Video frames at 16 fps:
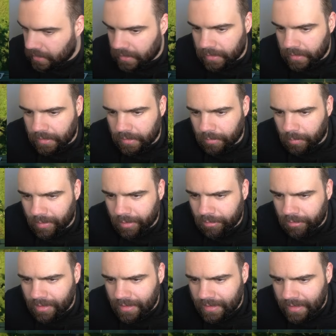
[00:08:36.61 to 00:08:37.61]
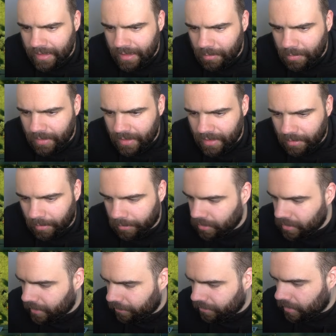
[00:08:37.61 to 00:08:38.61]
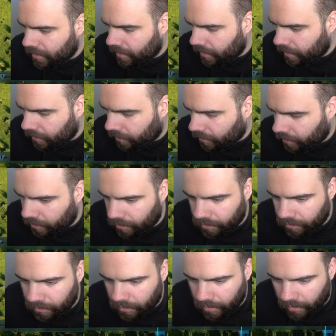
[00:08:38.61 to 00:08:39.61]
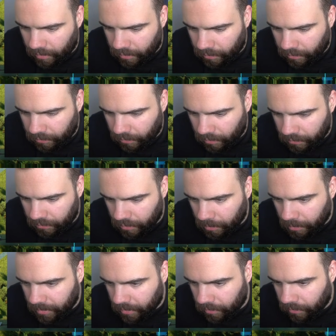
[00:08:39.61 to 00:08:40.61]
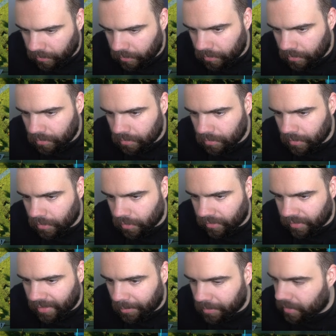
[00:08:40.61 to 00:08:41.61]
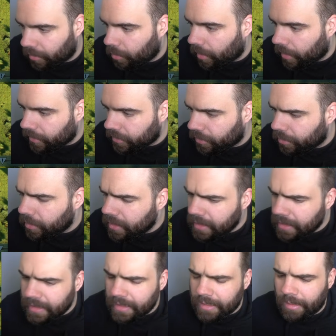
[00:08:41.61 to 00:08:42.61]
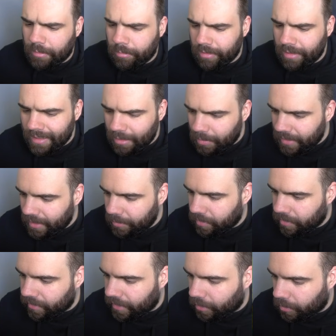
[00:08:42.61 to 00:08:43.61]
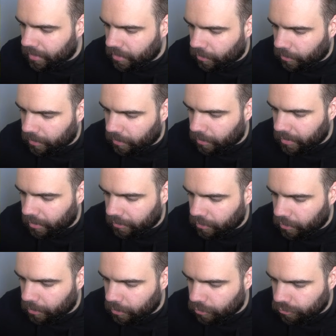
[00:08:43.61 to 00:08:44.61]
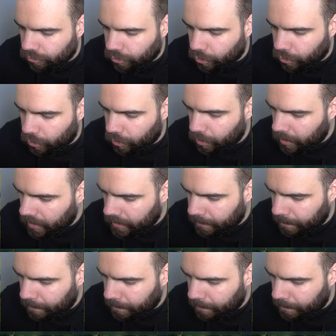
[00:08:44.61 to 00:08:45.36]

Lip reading: We are a little bit I'm going to get rid of these things first of all because they're just limiting what I can do. We're a little bit limited anyway just because we don't have too much room.